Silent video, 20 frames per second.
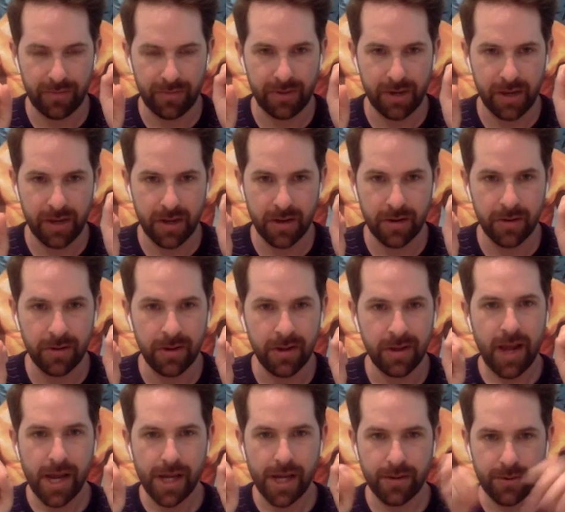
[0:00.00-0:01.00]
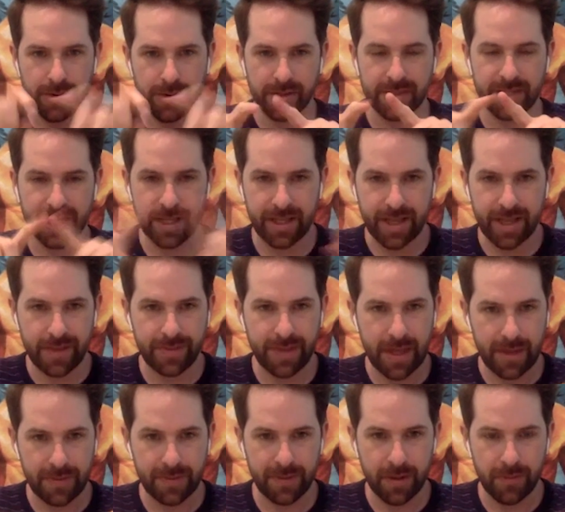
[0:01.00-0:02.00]
of the video in order to get
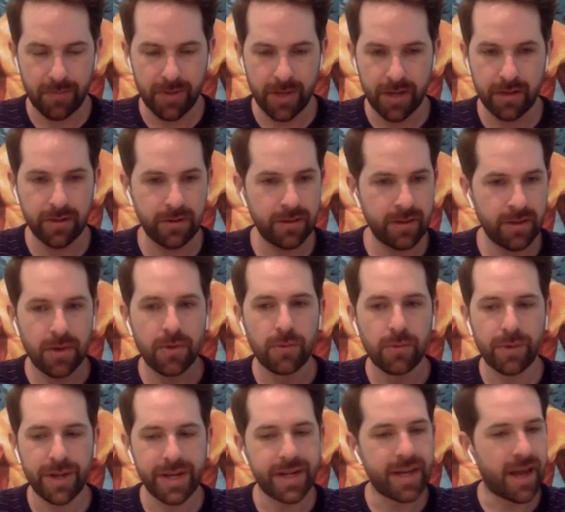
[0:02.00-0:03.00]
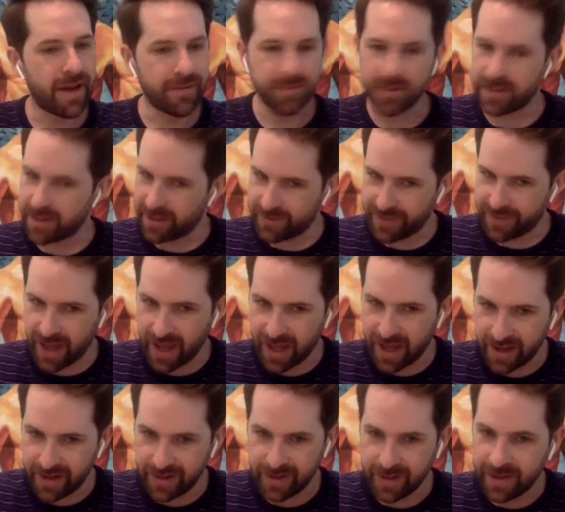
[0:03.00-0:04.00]
that thumbnail. We never did
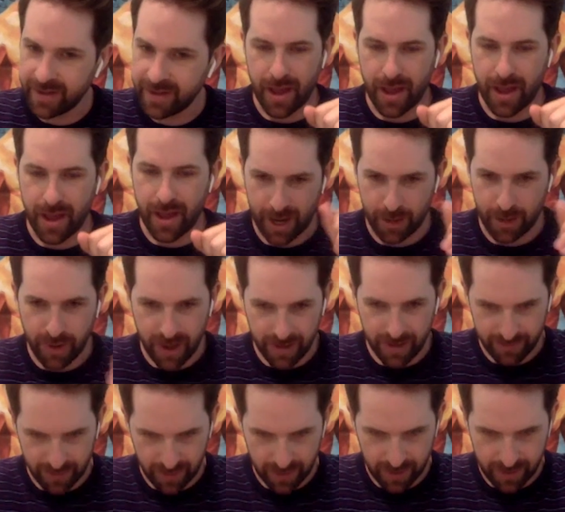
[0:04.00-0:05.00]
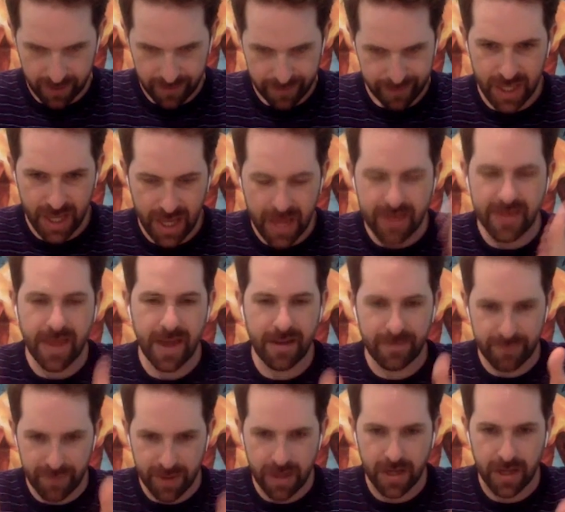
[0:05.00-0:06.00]
that. However, in
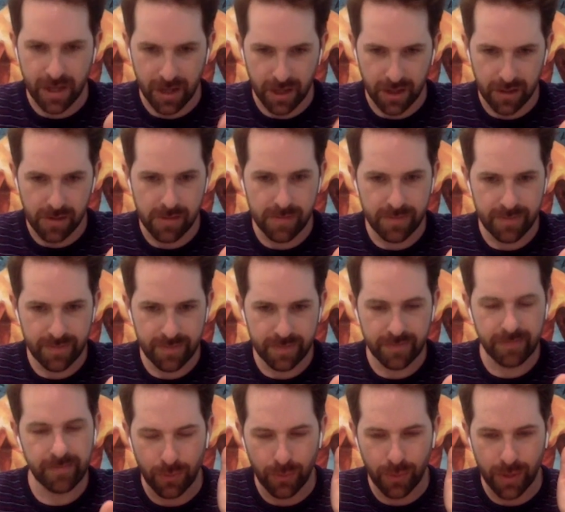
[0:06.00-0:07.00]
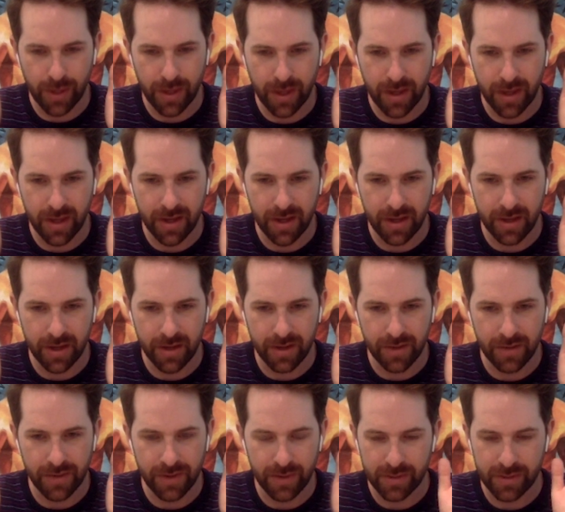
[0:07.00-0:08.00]
that video, we
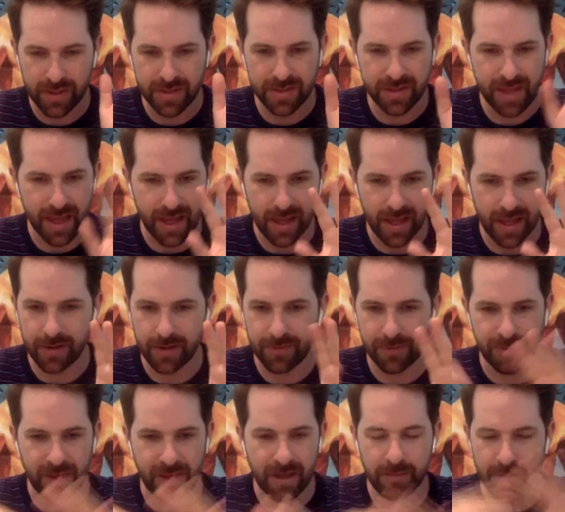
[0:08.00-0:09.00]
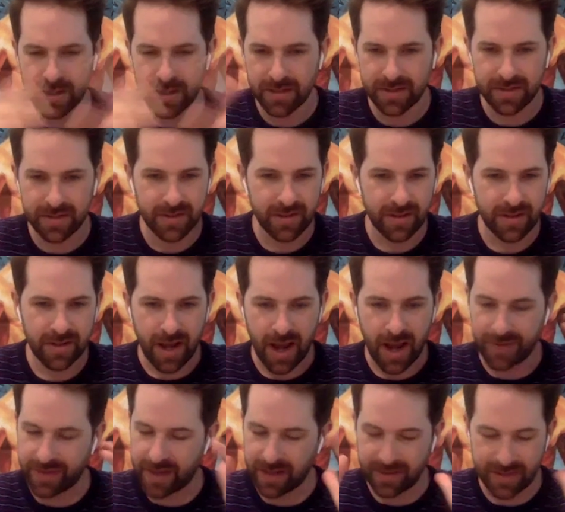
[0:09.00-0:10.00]
there is that famous
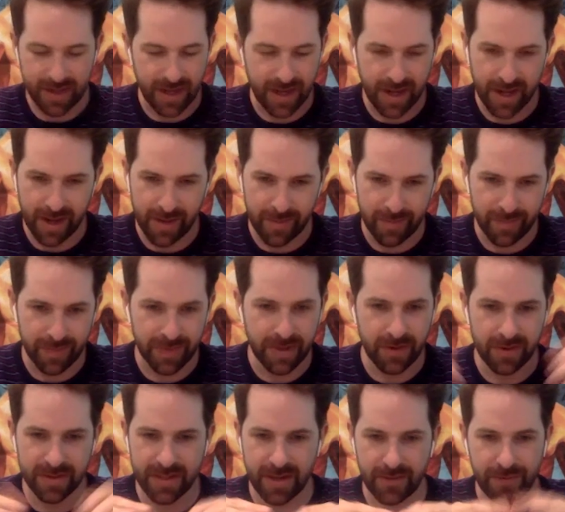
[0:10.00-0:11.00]
at that time there's